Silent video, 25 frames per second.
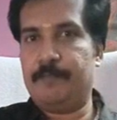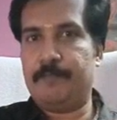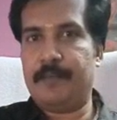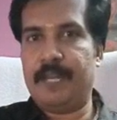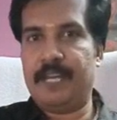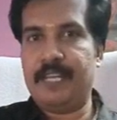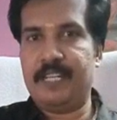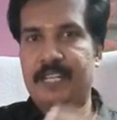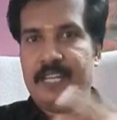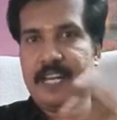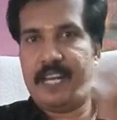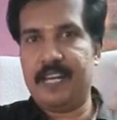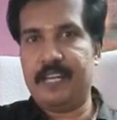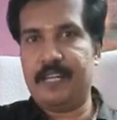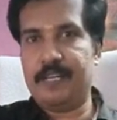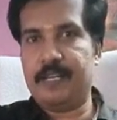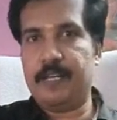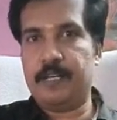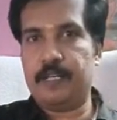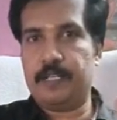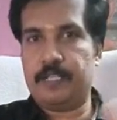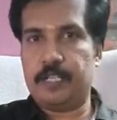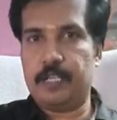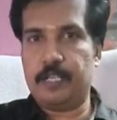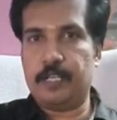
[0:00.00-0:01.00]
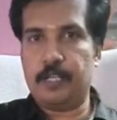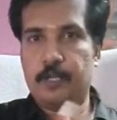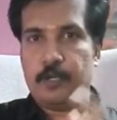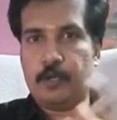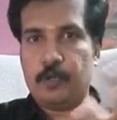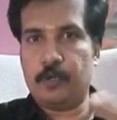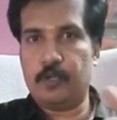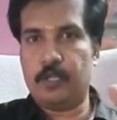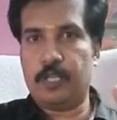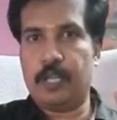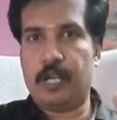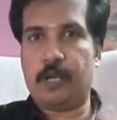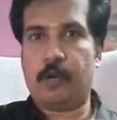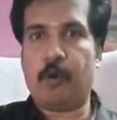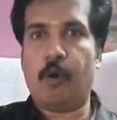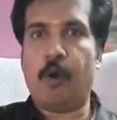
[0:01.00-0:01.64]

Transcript: maintain it into the